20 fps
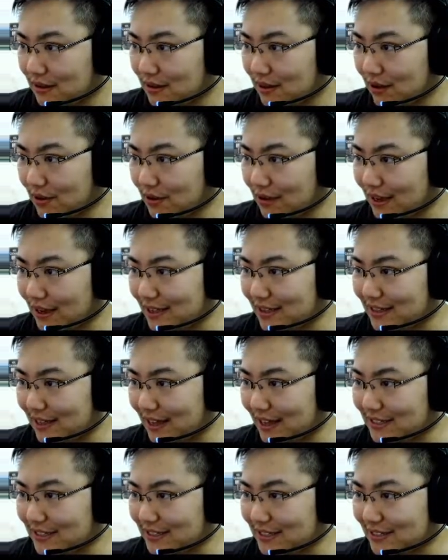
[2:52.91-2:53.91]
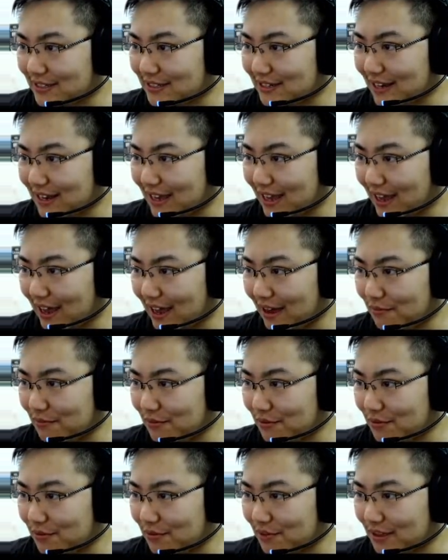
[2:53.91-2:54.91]
Okay, that's Aunt
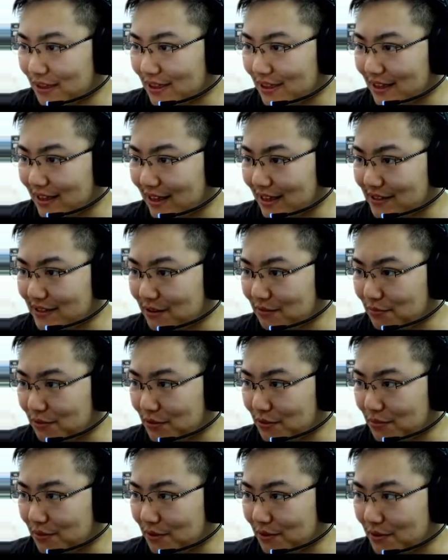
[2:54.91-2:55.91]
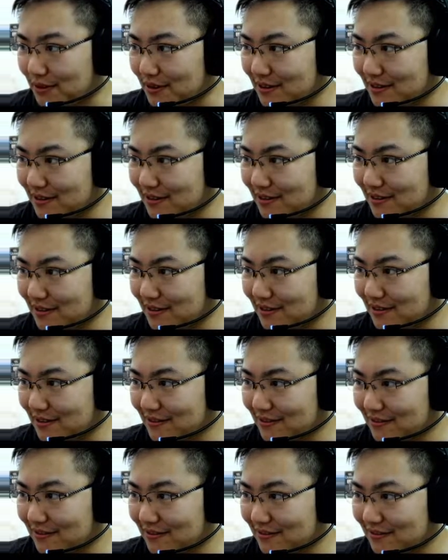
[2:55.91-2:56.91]
Beru gets her blue milk.
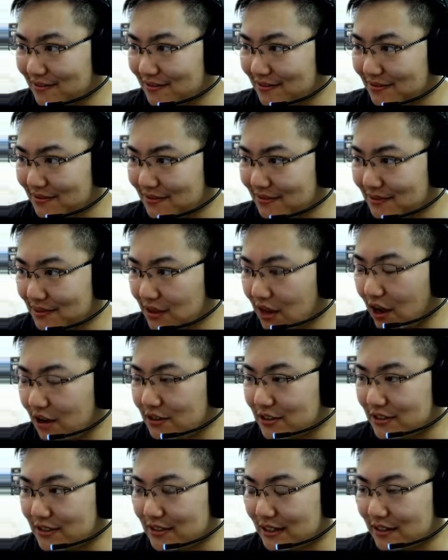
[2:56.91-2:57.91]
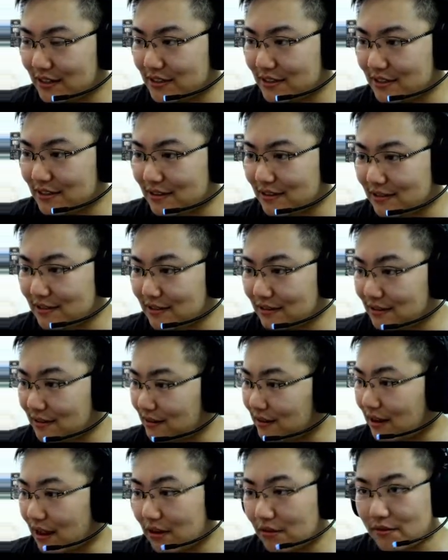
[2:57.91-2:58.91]
Tosche Station.
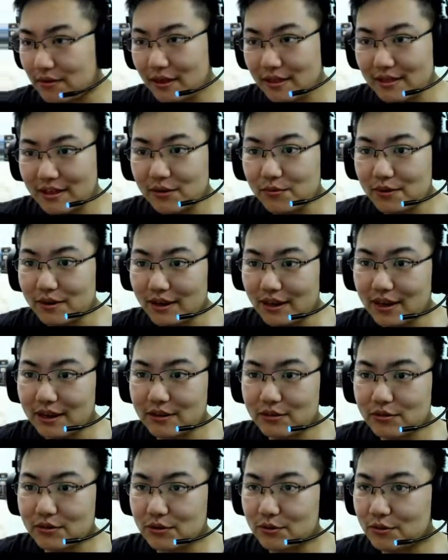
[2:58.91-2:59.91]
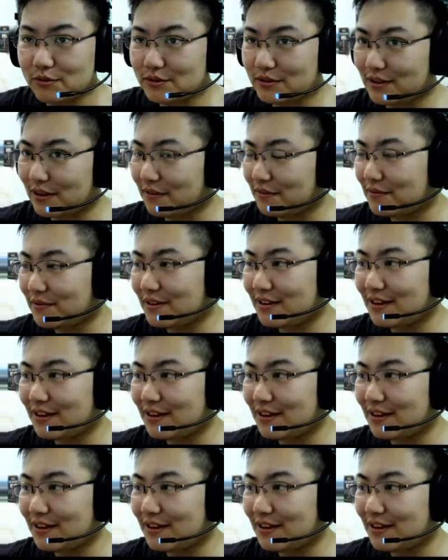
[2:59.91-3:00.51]
Now, I think we're getting to the good stuff.